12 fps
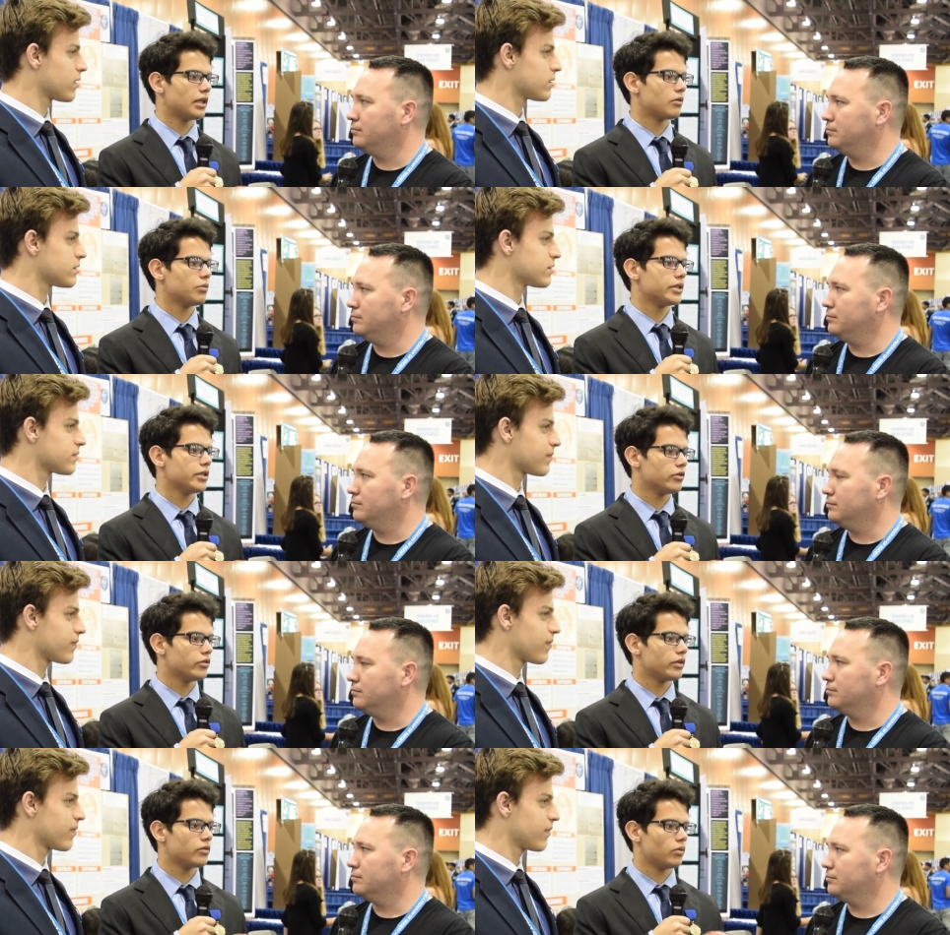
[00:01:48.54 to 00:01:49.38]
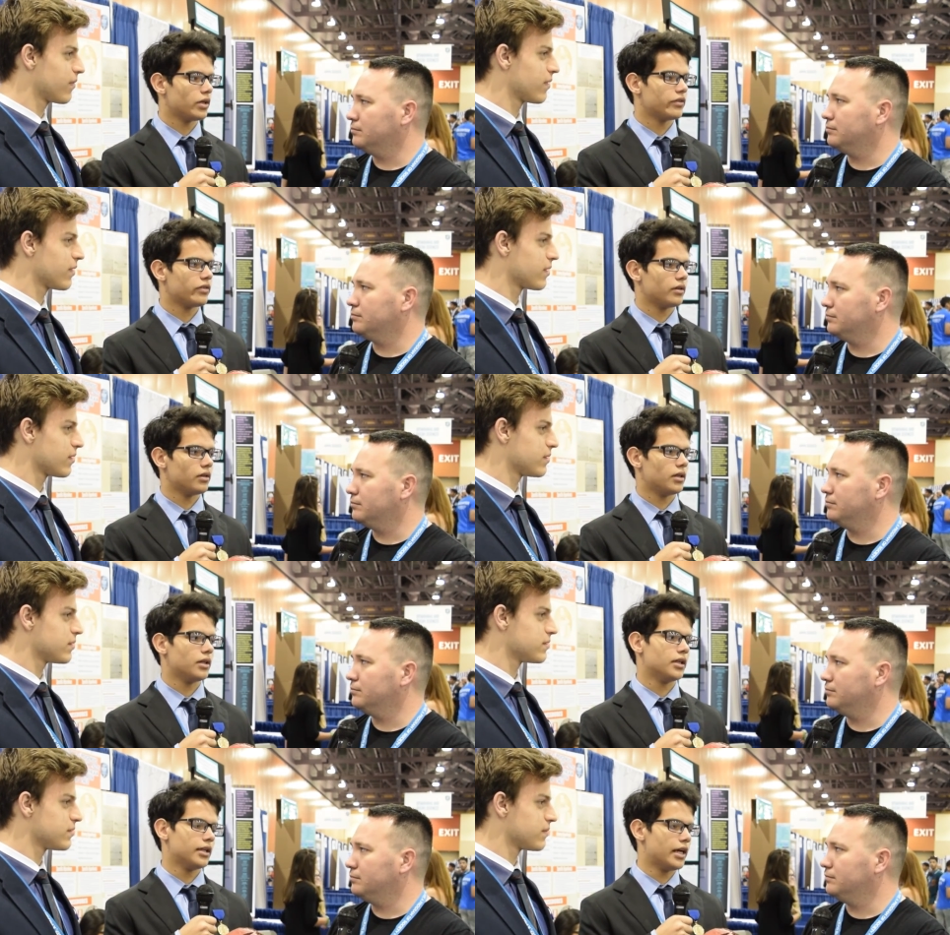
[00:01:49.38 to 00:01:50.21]
Speaker 1: that we used was
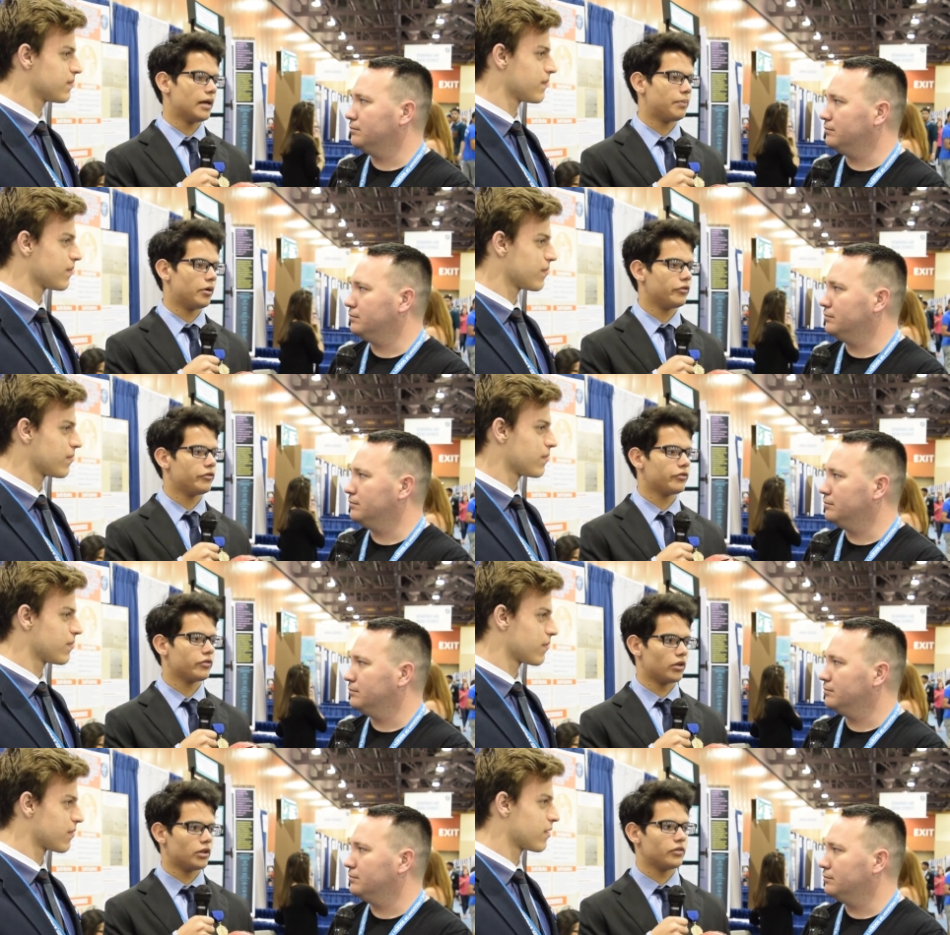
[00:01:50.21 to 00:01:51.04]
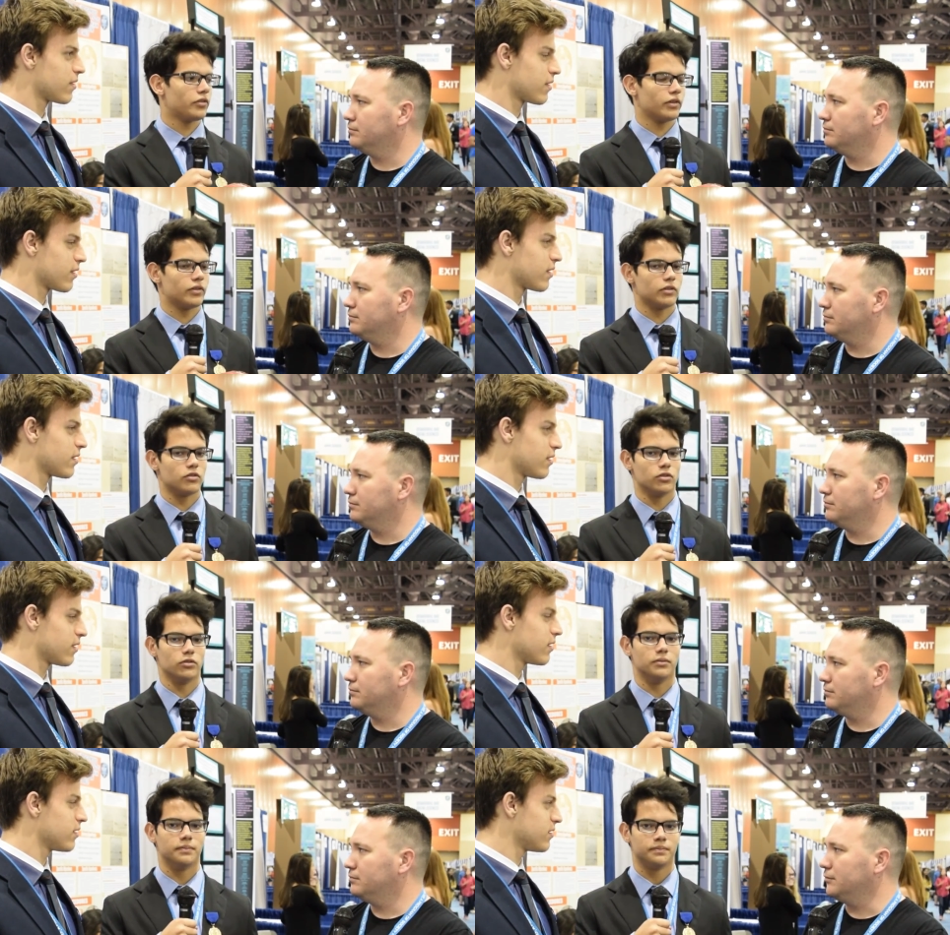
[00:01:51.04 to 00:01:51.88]
a,
Speaker 2: an app of solar system
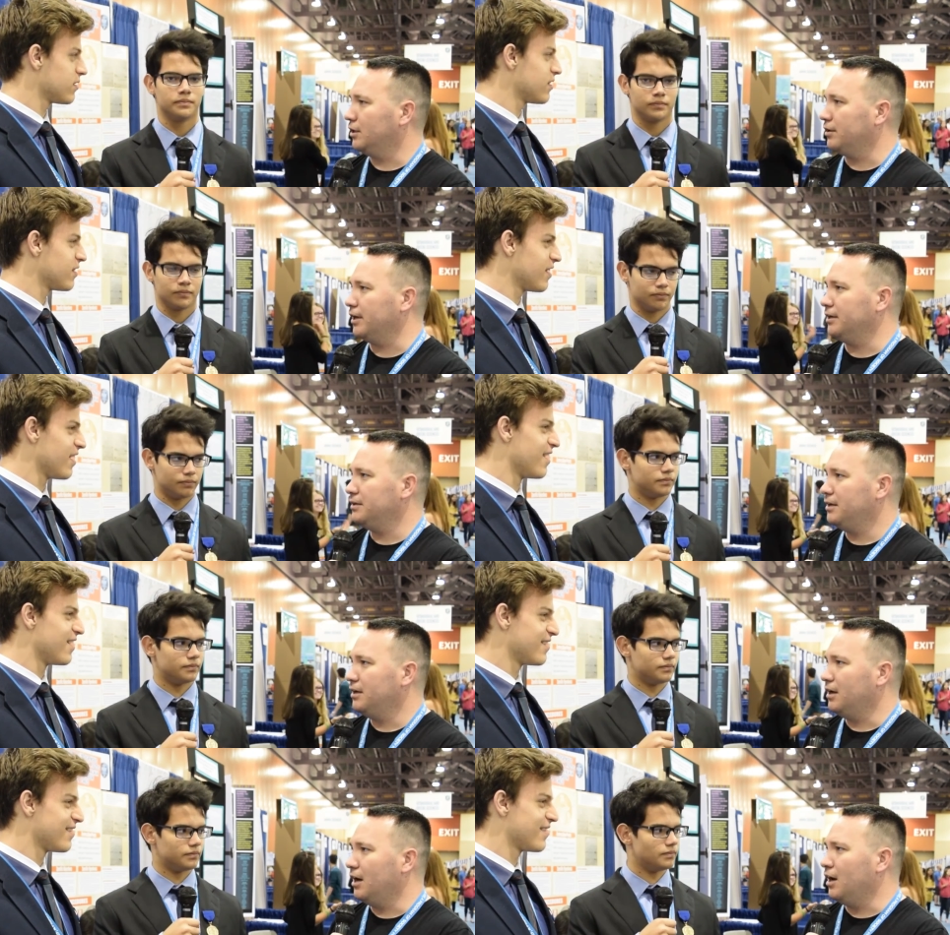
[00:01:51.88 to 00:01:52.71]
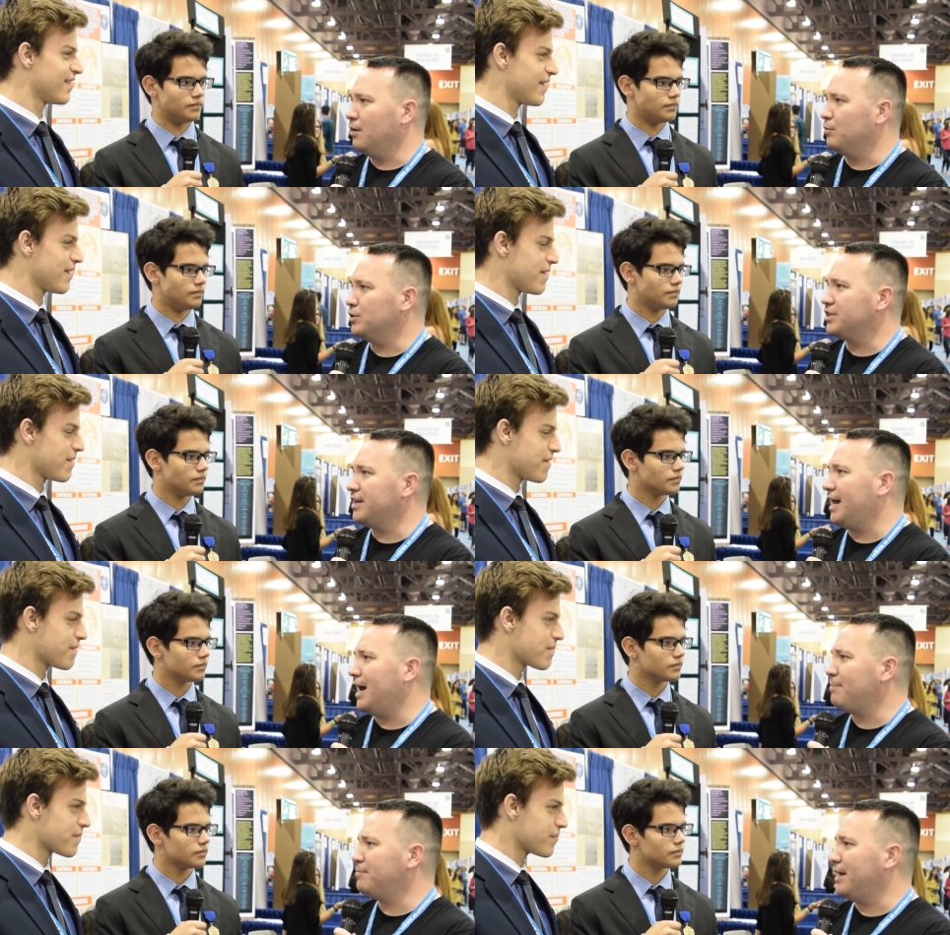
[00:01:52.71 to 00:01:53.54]
too. Okay. was it an
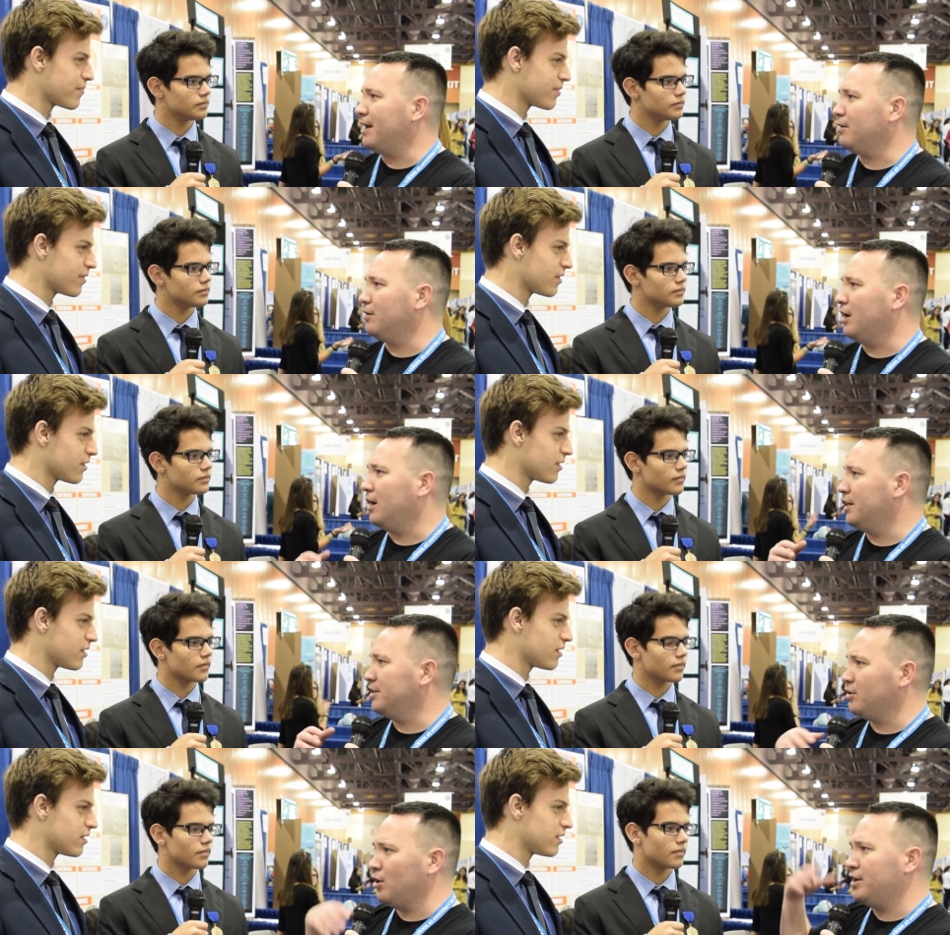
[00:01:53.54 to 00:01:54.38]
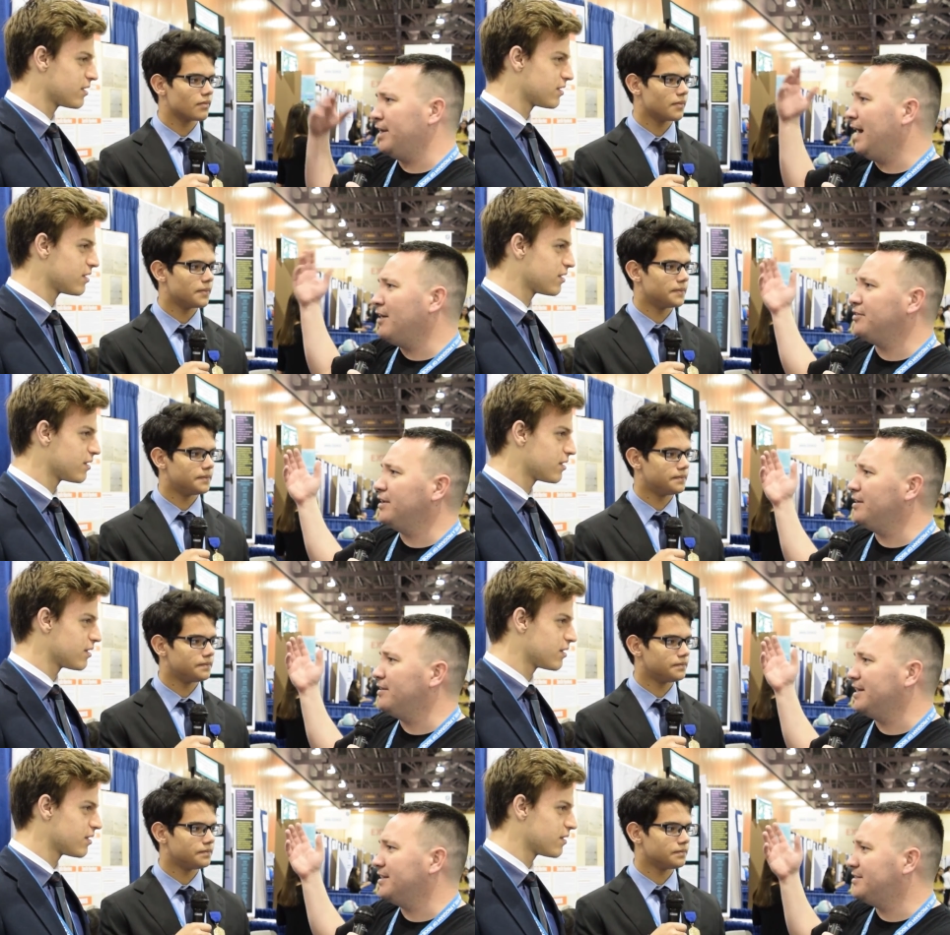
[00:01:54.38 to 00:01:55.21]
app that already out
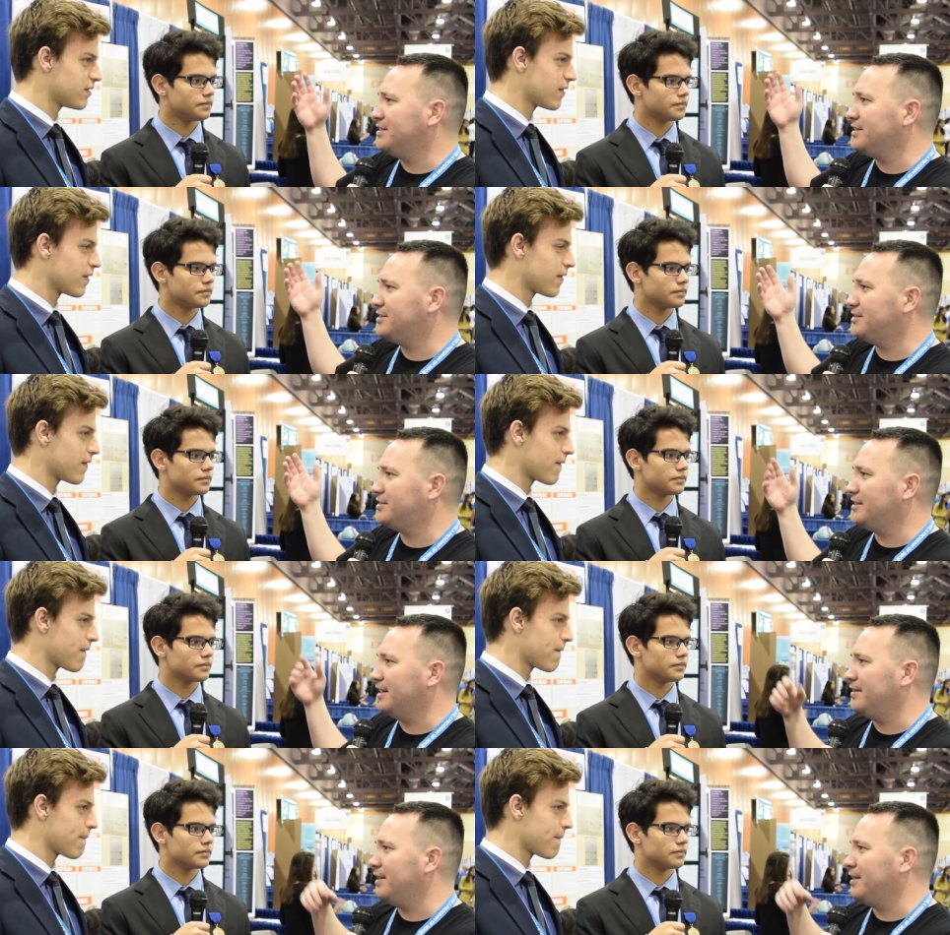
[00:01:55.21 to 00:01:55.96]
there that exists, and